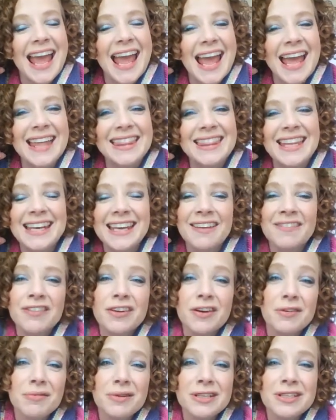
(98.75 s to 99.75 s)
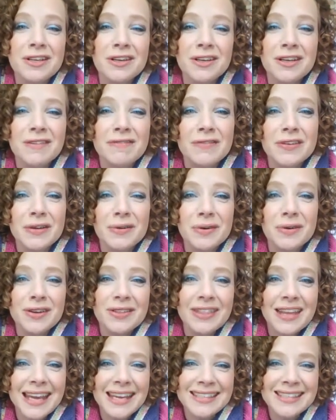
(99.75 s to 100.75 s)
And then if you're a returning viewer,
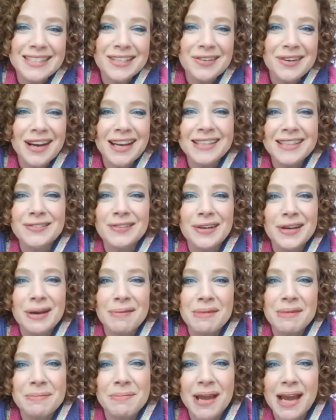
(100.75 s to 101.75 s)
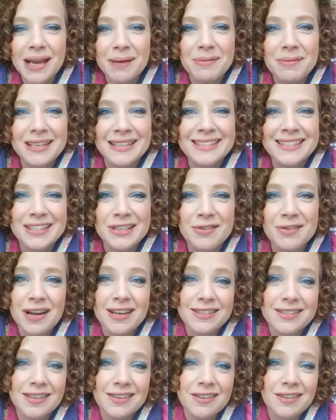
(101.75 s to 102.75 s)
thanks you guys for coming back because you
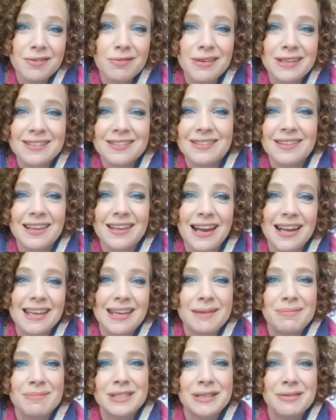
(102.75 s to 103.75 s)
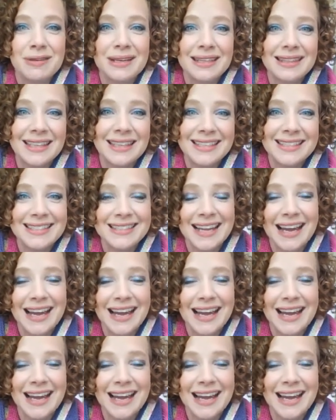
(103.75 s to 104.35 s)
guys are the reason that I keep doing this.